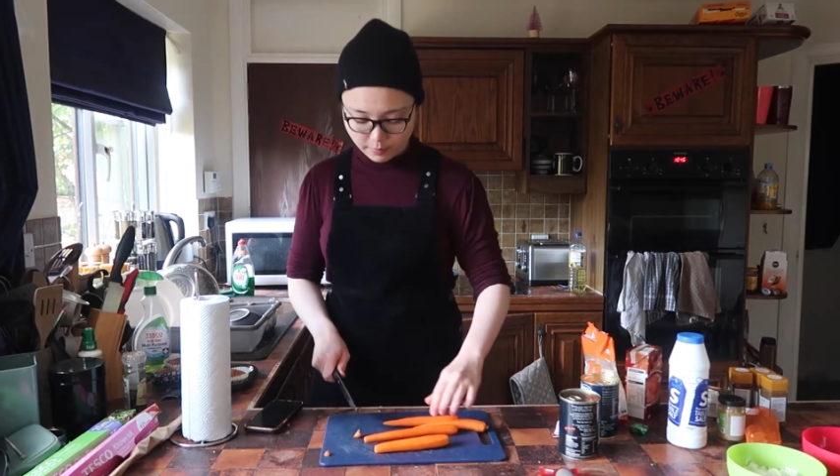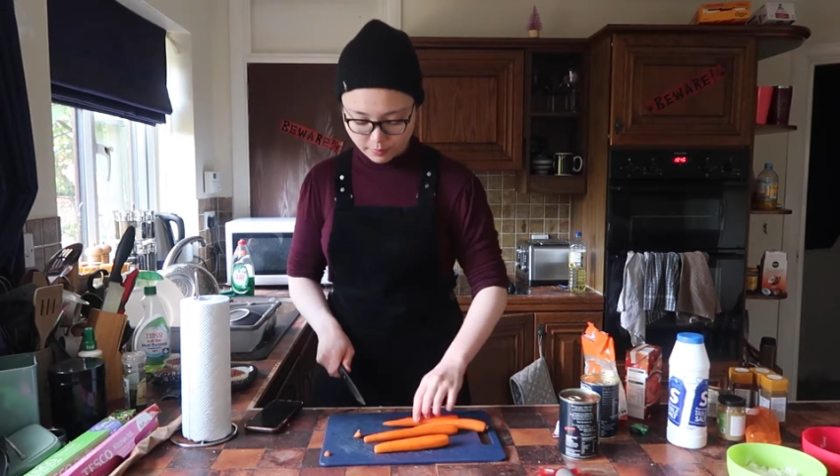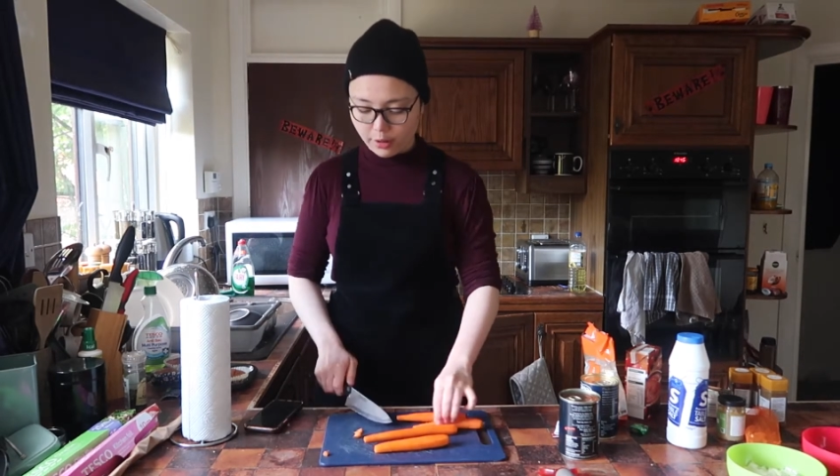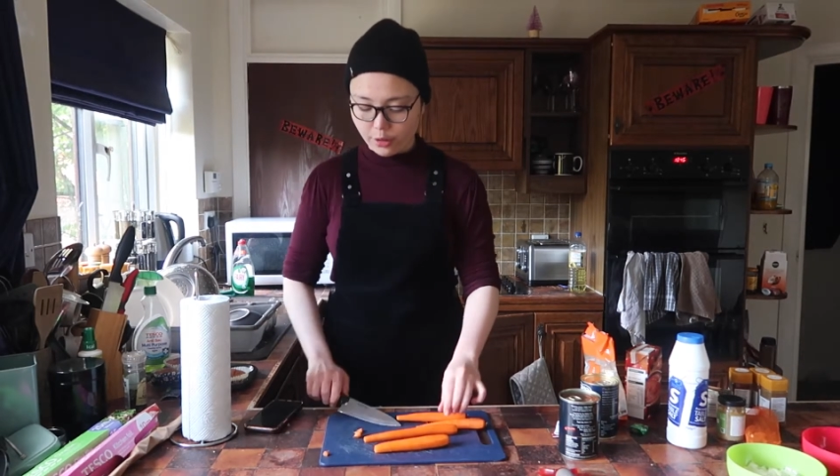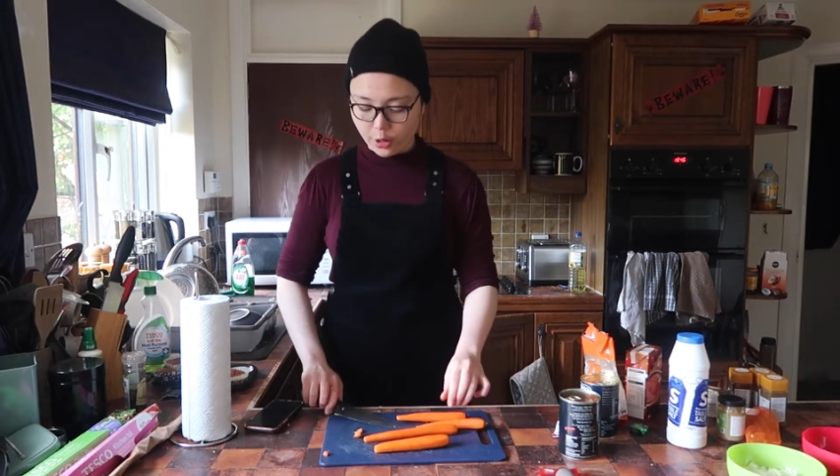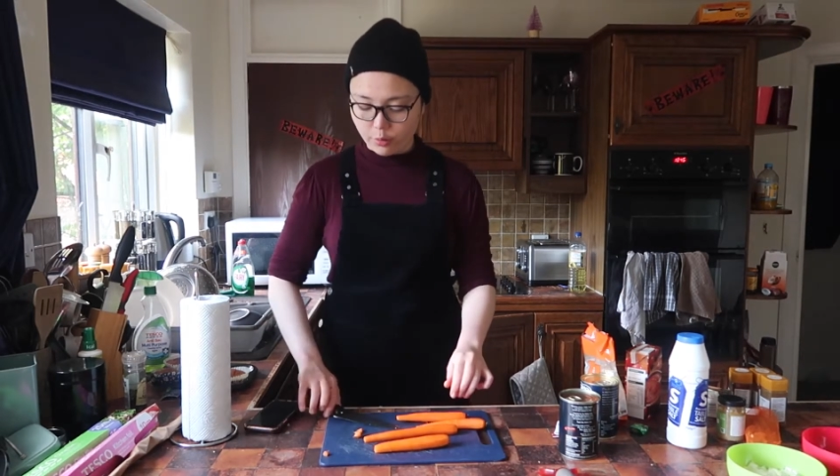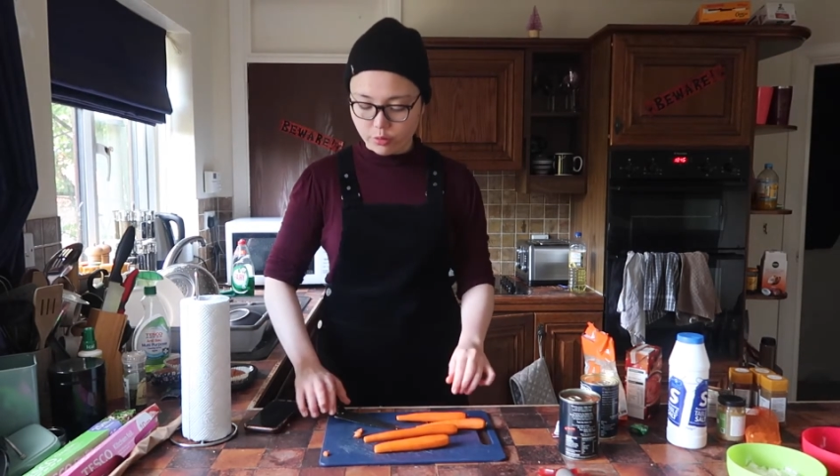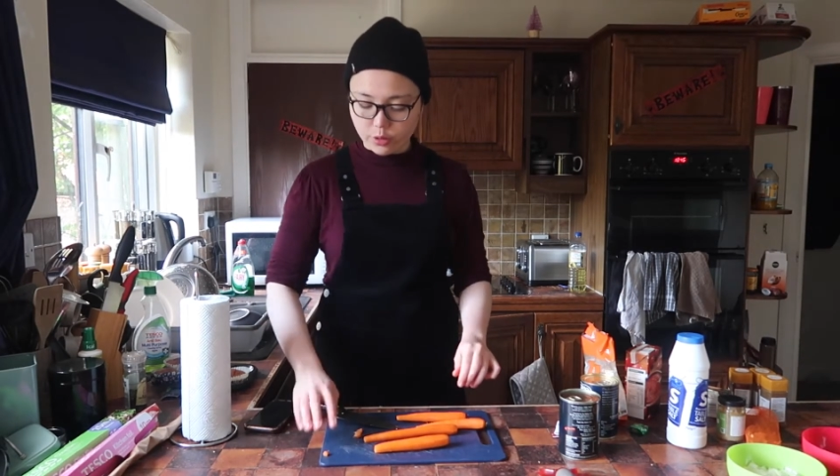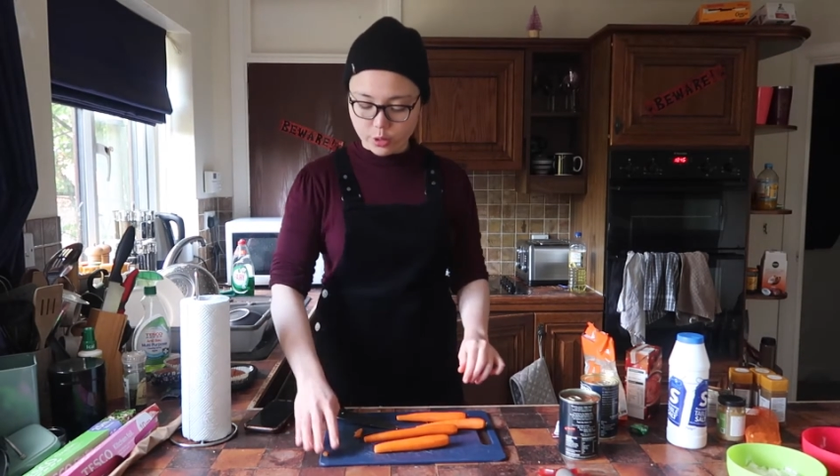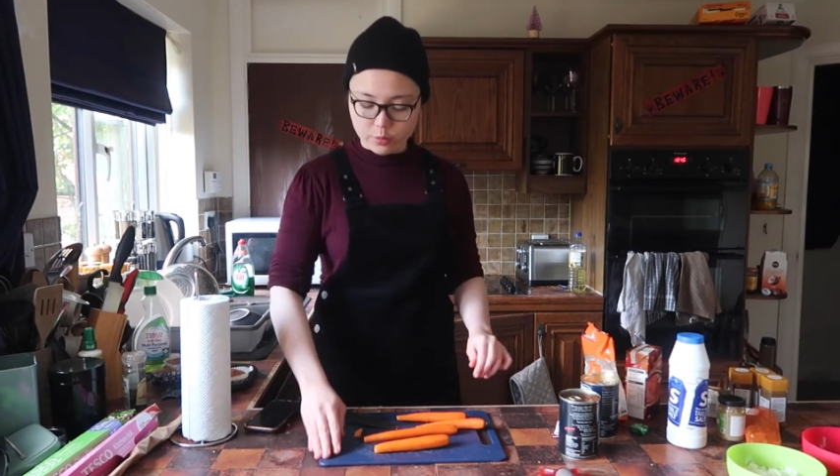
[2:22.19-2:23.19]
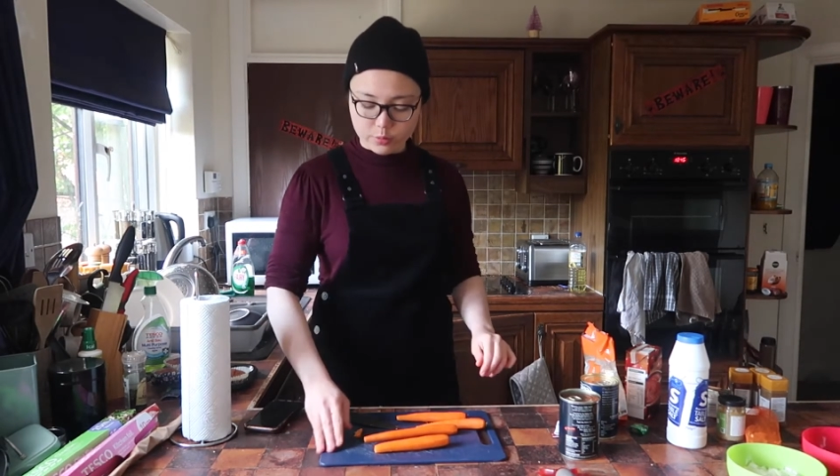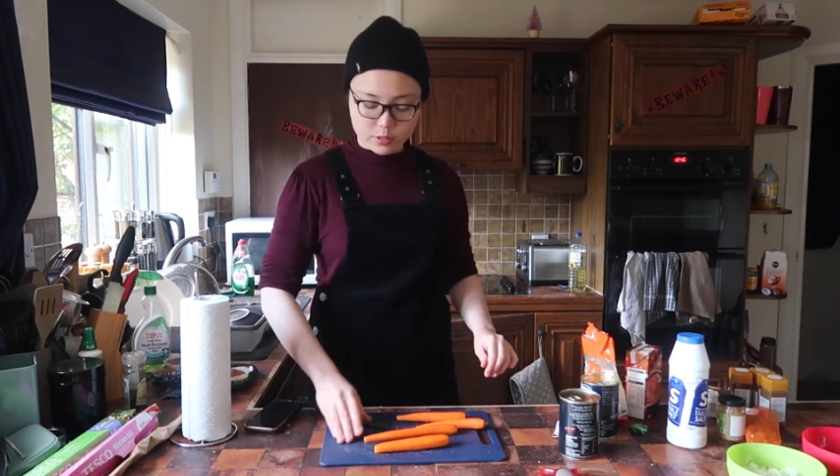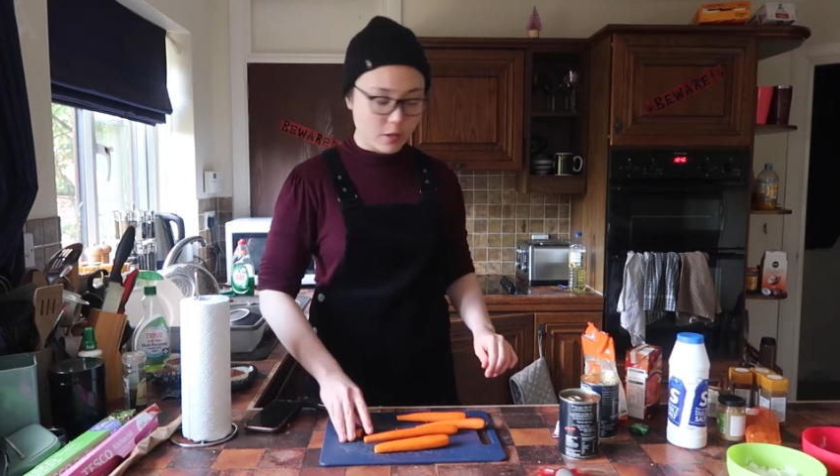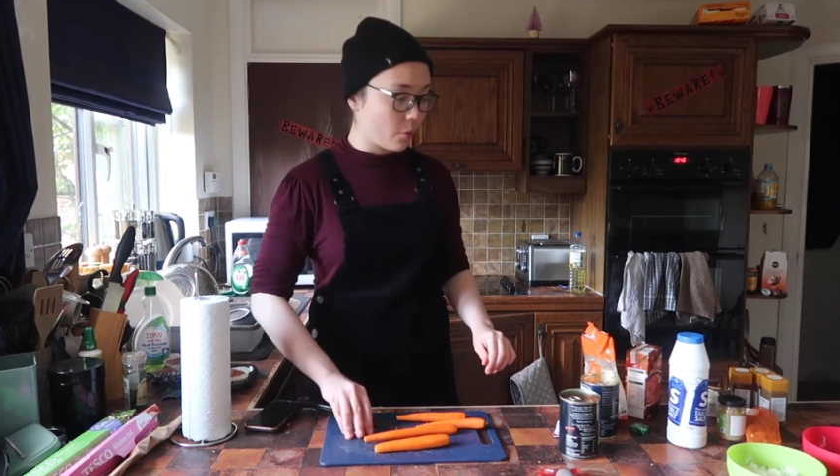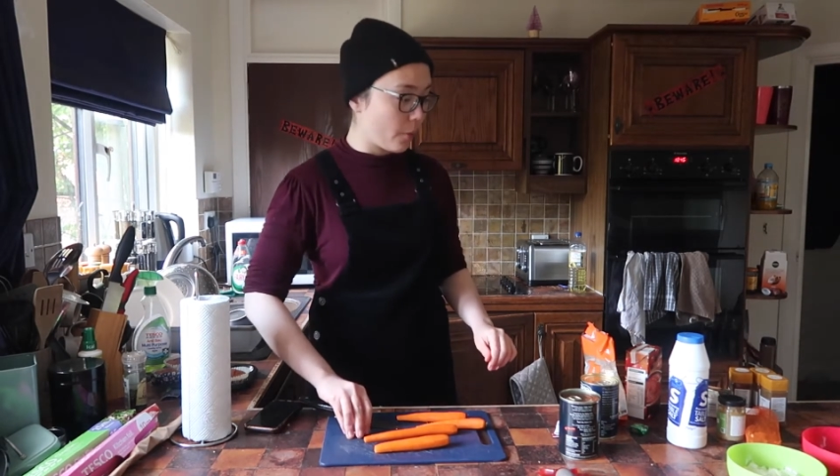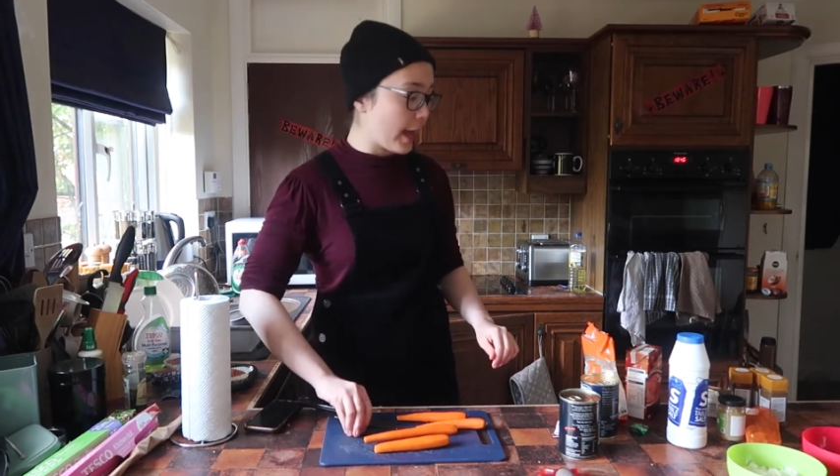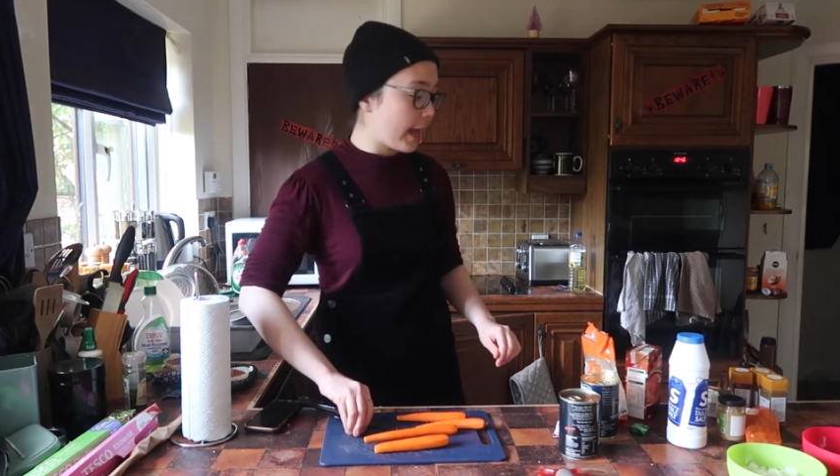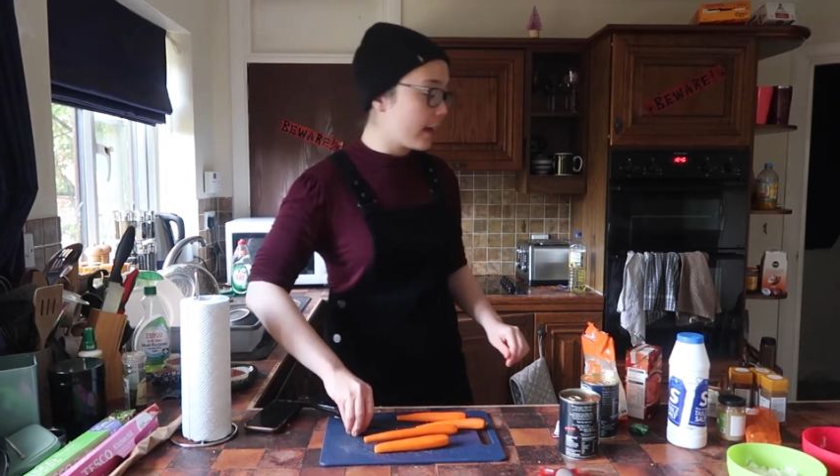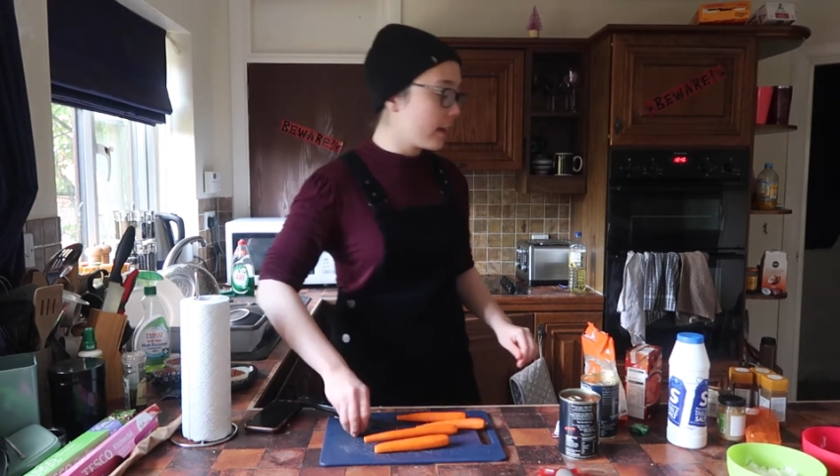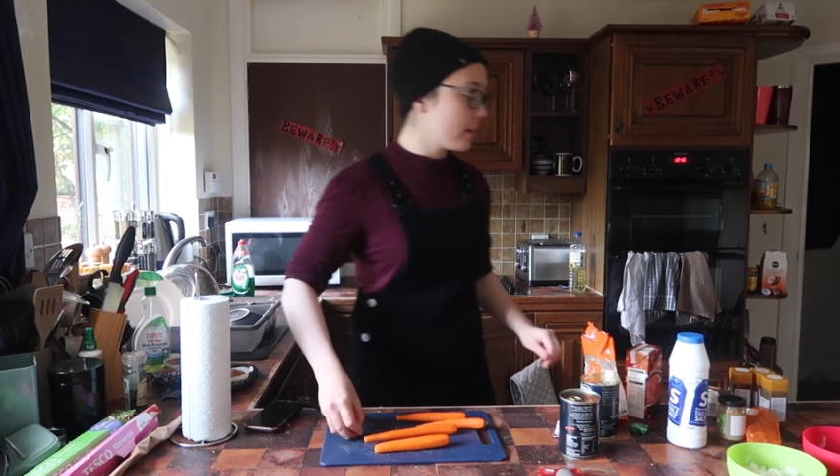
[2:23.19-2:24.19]
and throw those
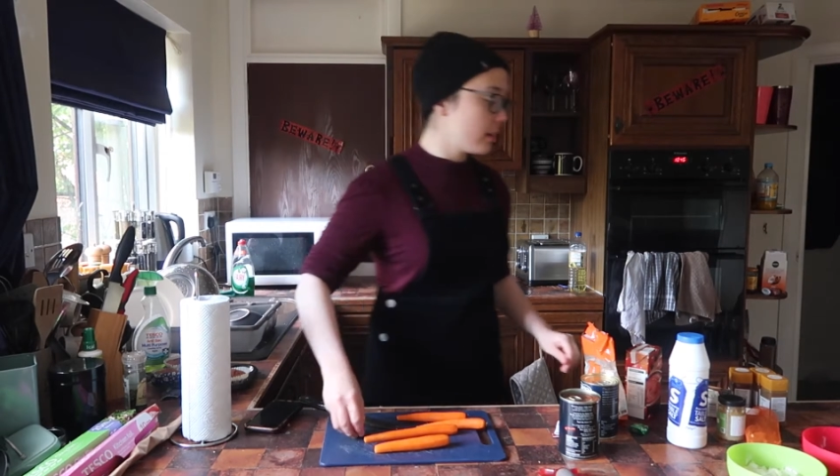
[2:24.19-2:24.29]
away.